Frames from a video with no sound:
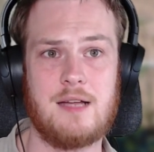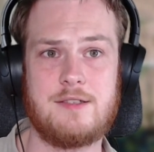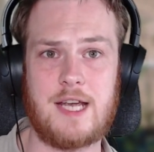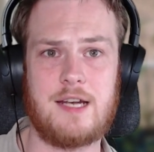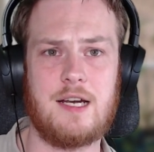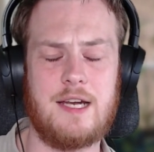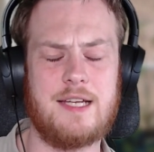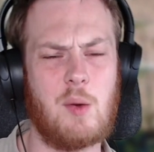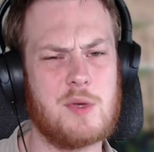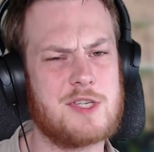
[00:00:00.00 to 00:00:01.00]
Technically,
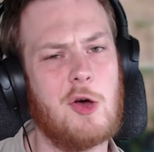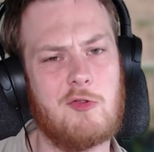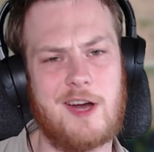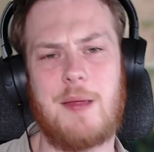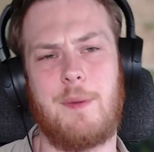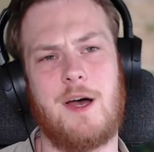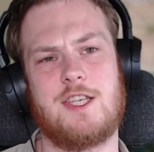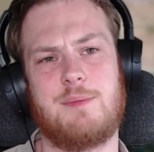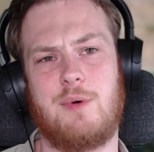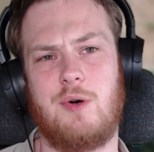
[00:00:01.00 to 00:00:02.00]
that was already
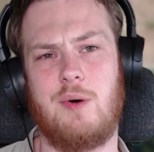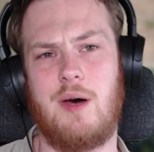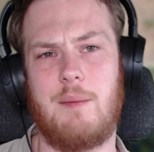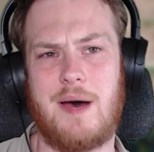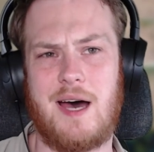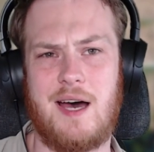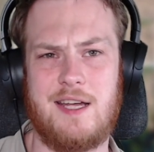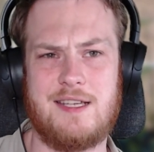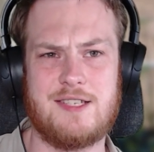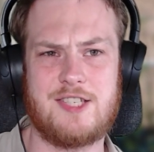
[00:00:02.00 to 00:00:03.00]
possible
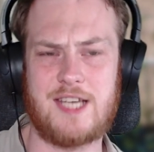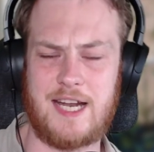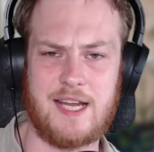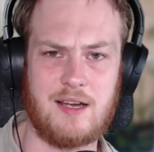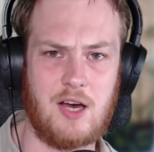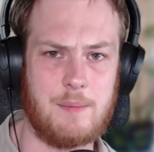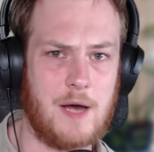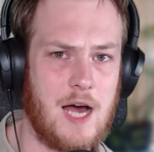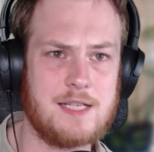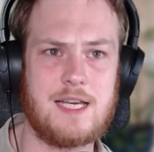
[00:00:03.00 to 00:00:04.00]
by setting up
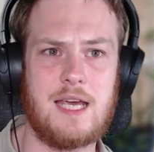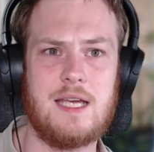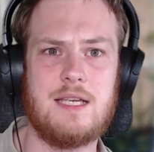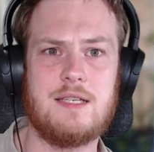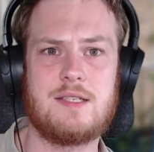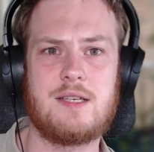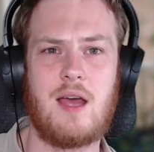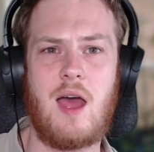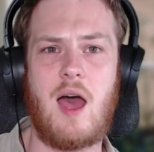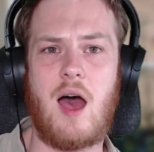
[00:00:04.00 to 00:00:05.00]
hotkeys,
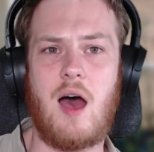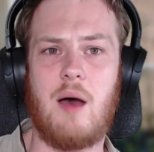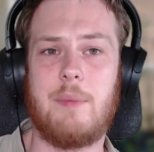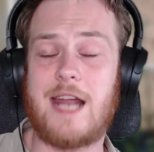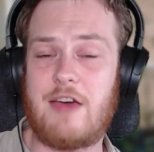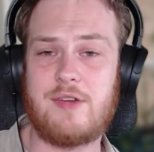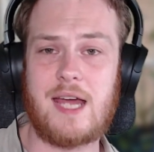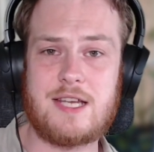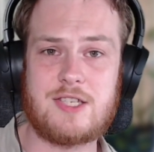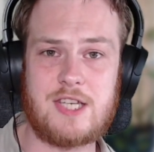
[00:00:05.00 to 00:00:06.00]
but having
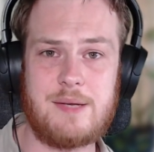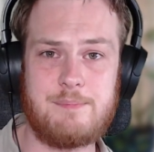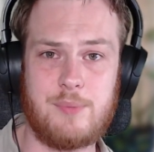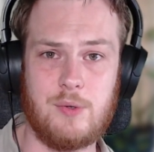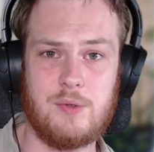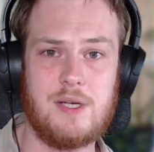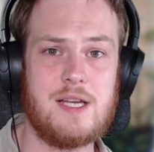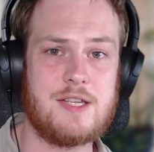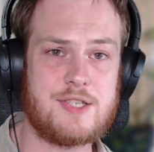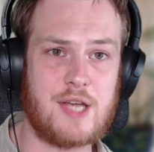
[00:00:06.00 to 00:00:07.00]
a simple,
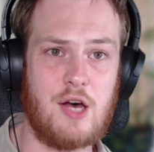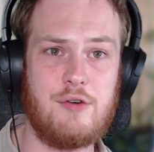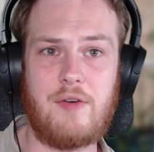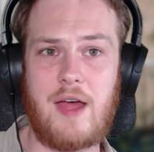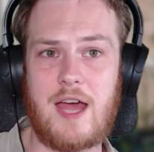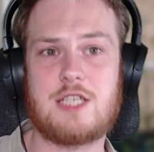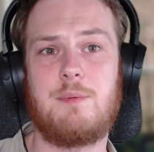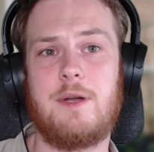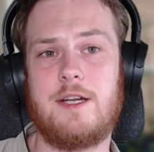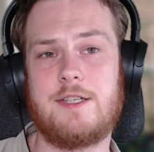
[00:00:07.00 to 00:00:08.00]

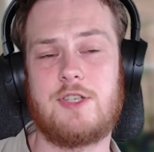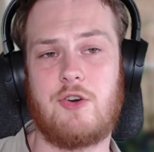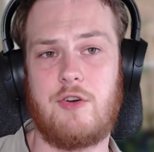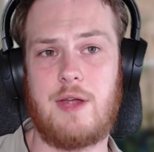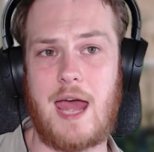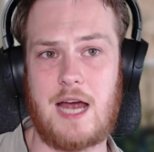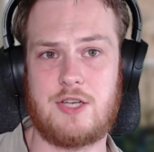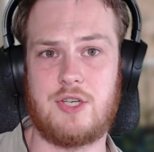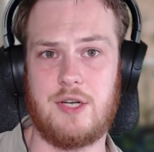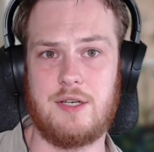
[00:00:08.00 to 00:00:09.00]
self-explanatory
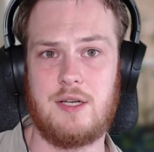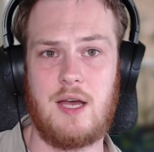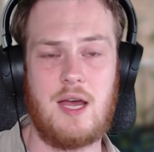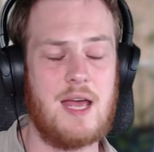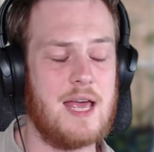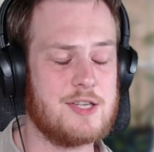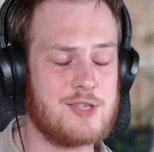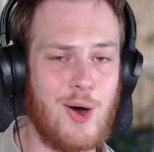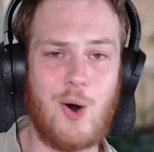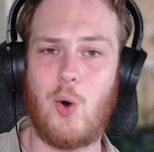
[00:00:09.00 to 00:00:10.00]
action is
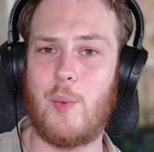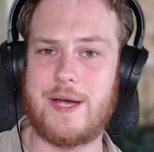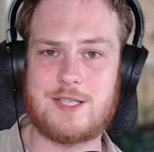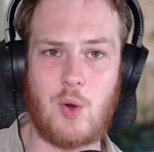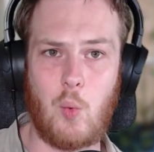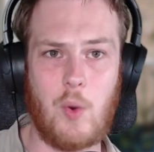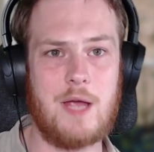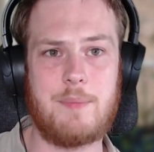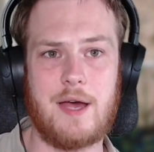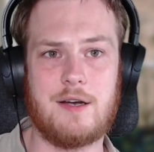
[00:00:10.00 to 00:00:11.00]
always way
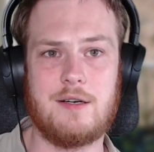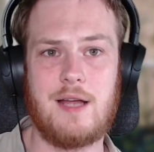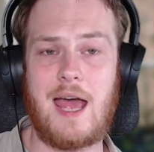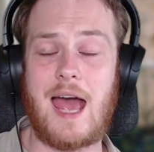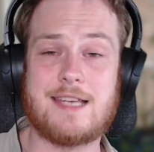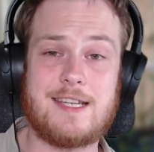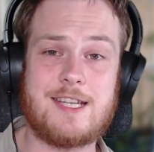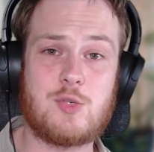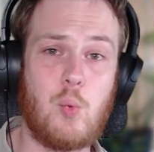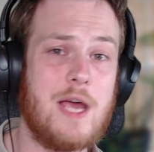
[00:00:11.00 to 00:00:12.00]
better, as it
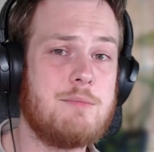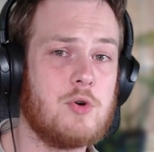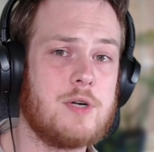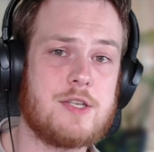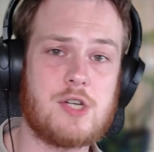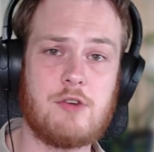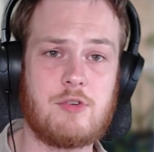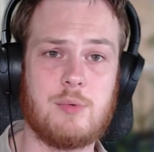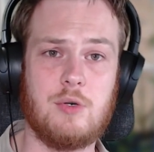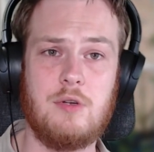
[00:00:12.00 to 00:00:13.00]
is way more
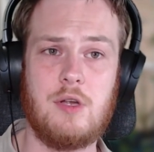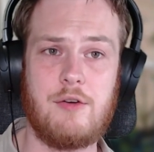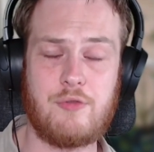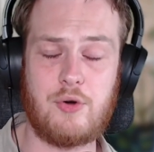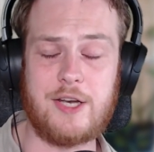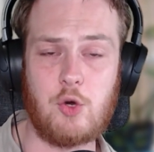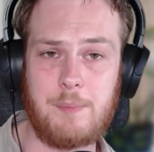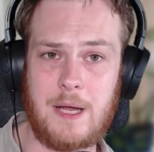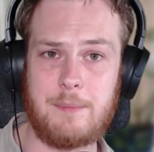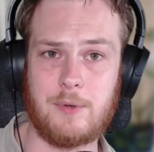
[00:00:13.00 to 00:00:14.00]
discoverable for new
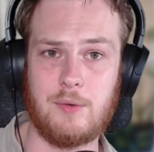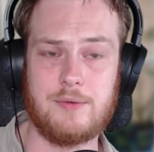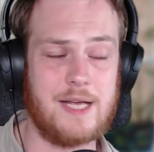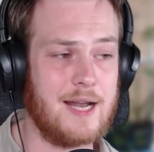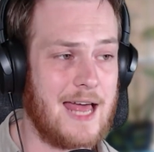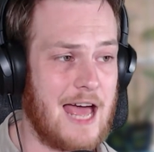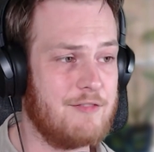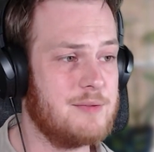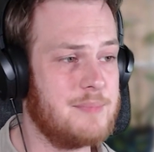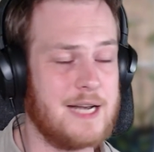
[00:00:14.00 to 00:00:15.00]
people that
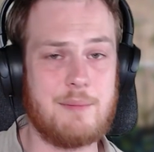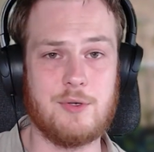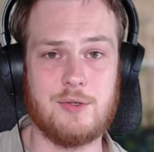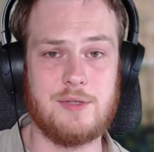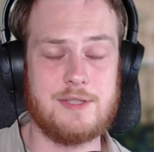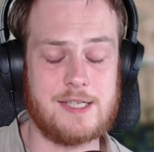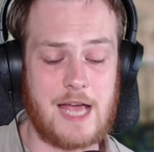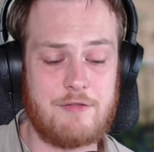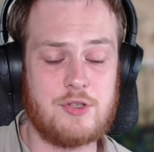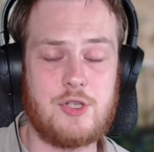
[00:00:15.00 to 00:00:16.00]
haven't been able, that
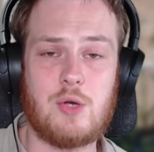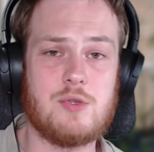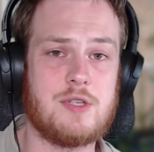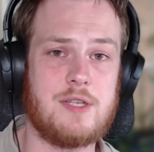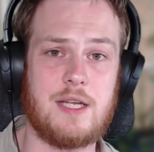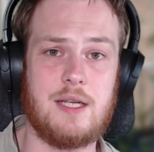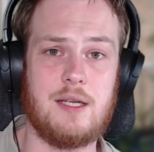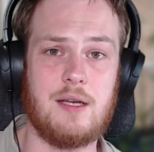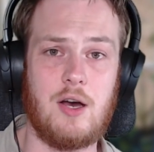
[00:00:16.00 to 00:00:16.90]
haven't used the